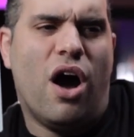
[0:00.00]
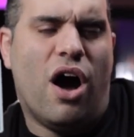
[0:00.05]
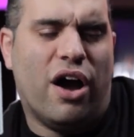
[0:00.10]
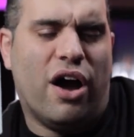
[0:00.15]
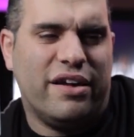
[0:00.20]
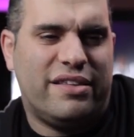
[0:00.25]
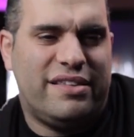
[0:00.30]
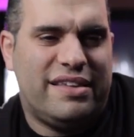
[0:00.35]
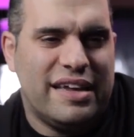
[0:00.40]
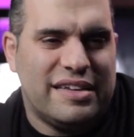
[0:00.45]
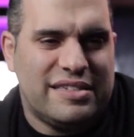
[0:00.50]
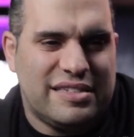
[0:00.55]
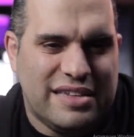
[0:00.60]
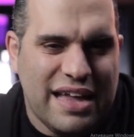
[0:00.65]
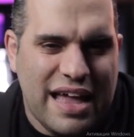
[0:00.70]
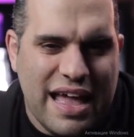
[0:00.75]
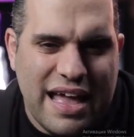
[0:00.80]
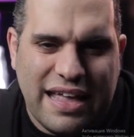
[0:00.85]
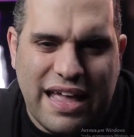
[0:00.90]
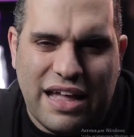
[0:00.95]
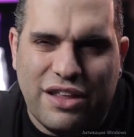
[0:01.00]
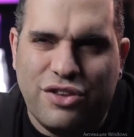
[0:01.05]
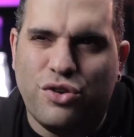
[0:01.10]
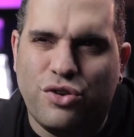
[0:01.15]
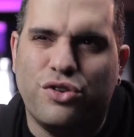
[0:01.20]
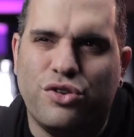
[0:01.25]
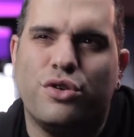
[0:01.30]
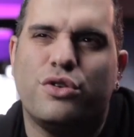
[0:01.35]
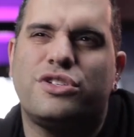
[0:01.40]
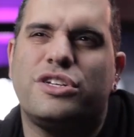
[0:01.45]
artistic, and
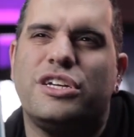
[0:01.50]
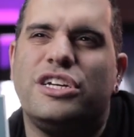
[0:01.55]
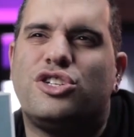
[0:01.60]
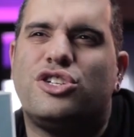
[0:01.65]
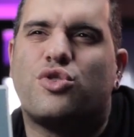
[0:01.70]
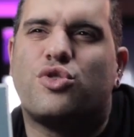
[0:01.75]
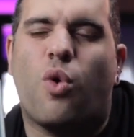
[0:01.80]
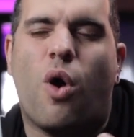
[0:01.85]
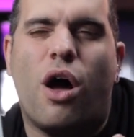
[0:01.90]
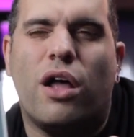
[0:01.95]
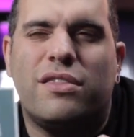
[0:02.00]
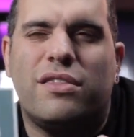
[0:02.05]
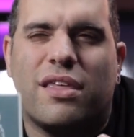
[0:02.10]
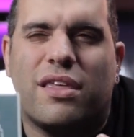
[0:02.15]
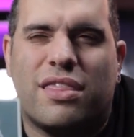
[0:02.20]
you're usually drawn